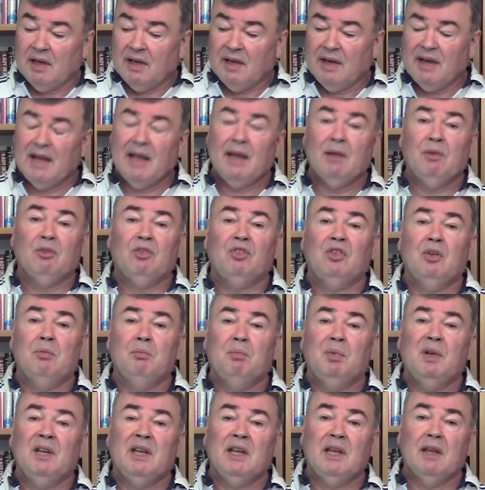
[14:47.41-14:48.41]
now
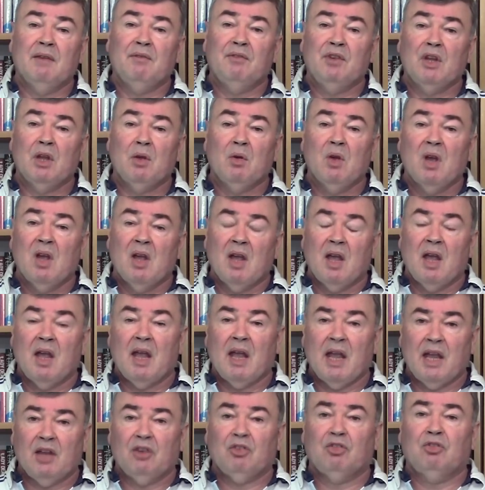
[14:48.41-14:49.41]
simply give you
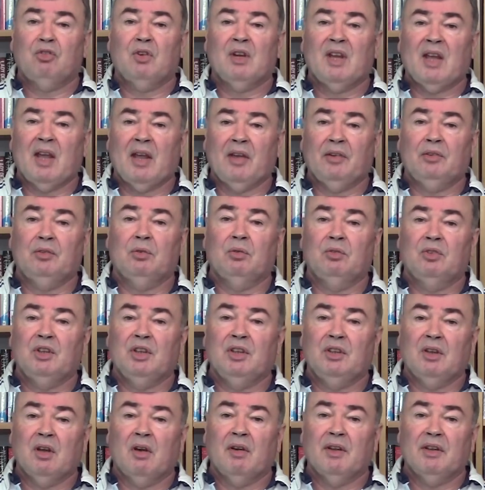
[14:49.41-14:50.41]
extra casualty
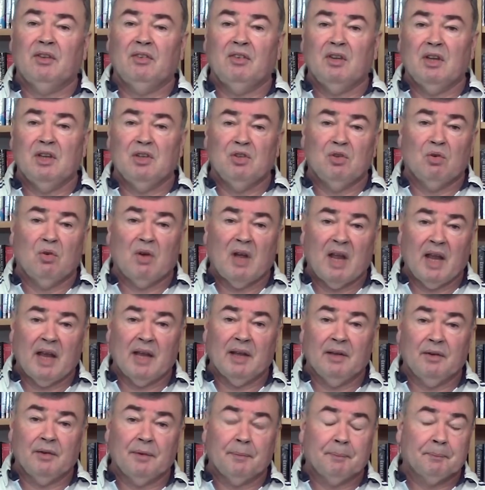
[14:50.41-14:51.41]
dice in your
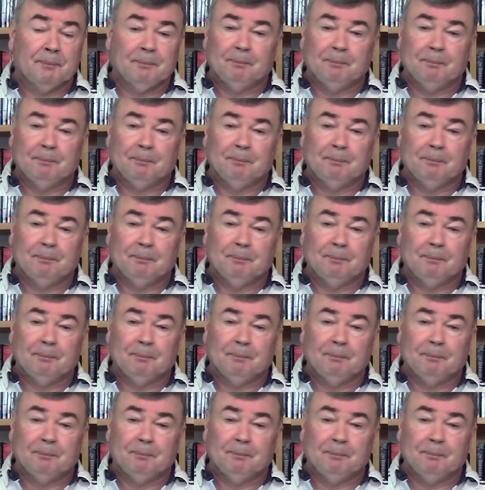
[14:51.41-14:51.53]
hand.